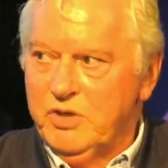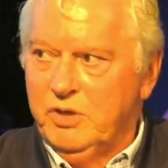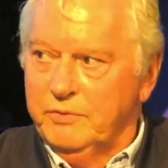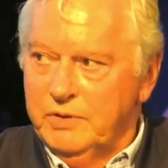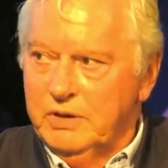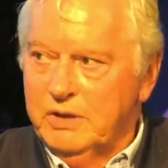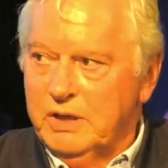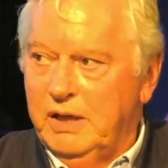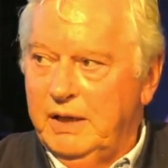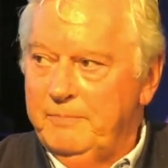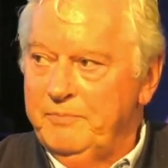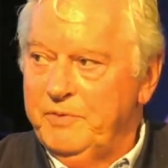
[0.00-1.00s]
softer
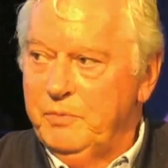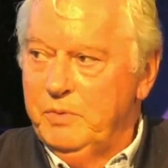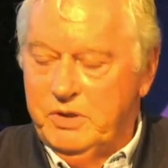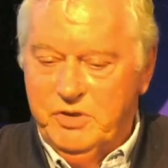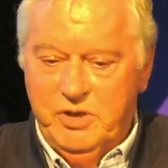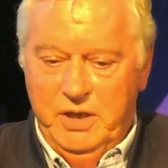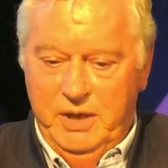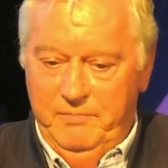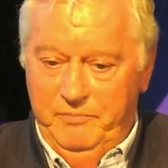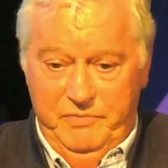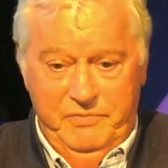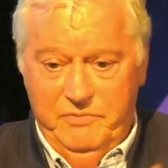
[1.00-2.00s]
tyre which um,